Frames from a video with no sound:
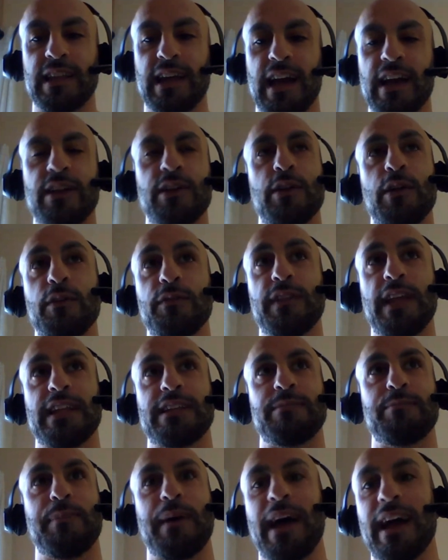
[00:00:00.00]
I don't know if
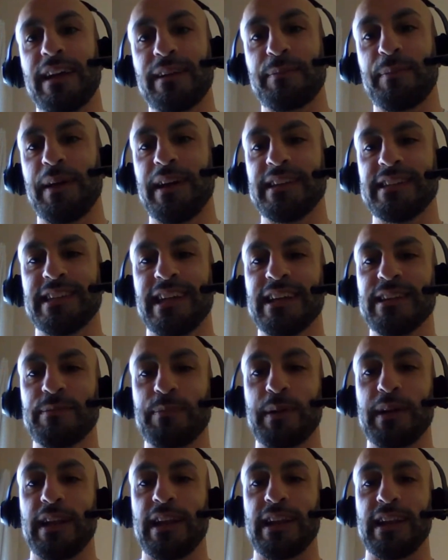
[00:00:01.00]
that's backed by science,
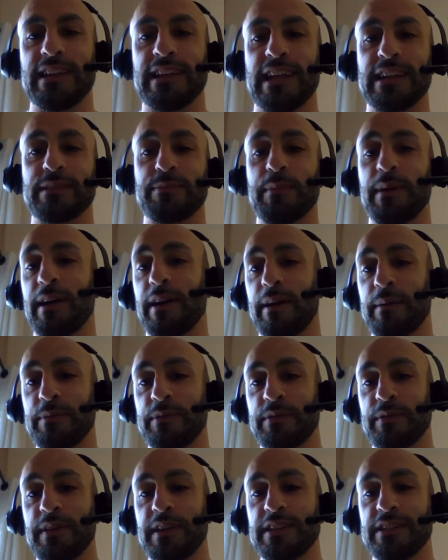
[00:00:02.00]
but that's my
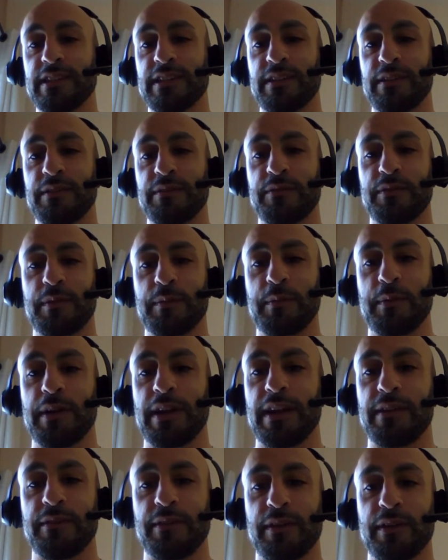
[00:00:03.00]
observation and from what
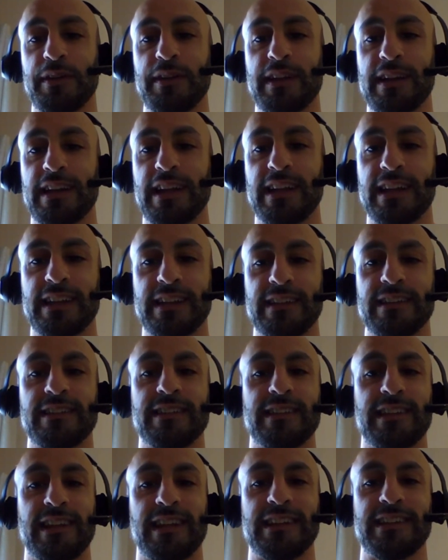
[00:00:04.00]
I've heard, and I can
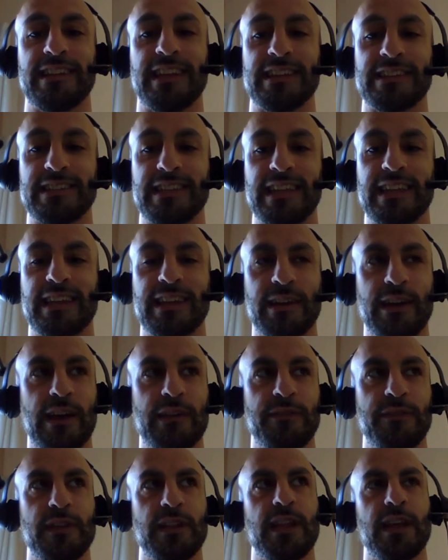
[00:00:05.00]
attest. Like, I
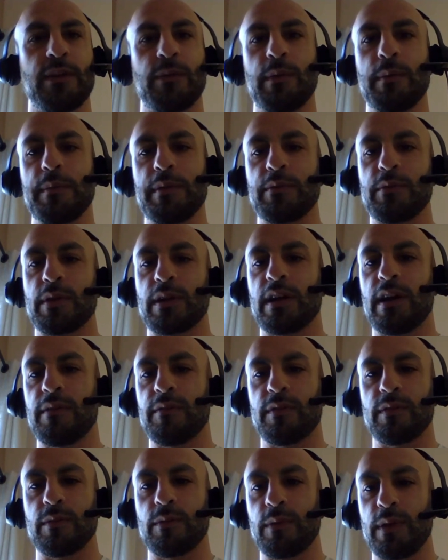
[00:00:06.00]
feel like women
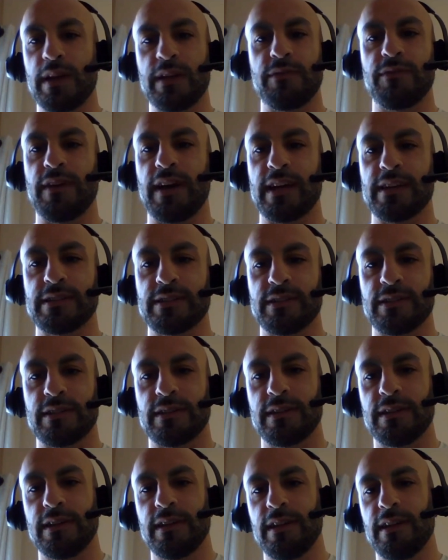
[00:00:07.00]
recover way faster.
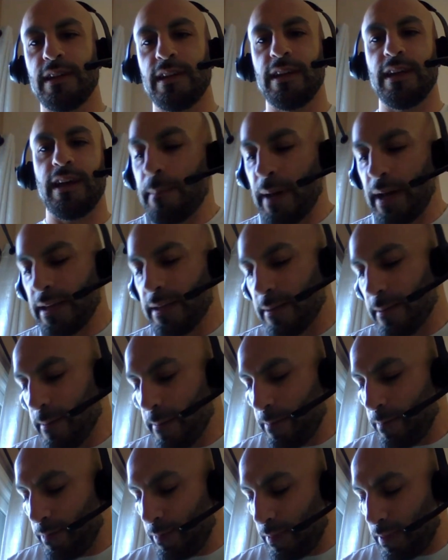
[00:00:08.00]
But
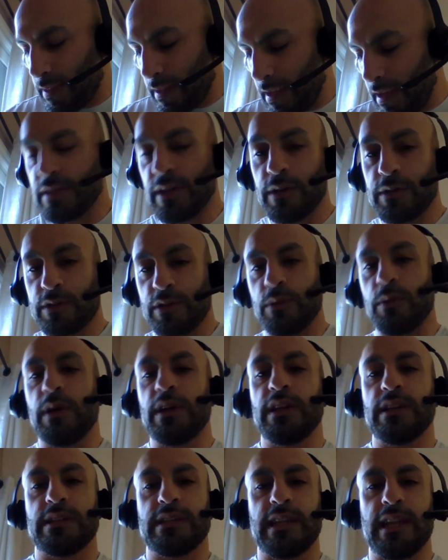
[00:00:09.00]
so to what
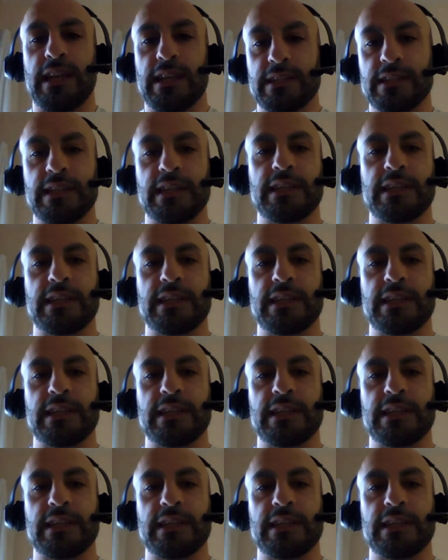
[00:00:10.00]
you said, as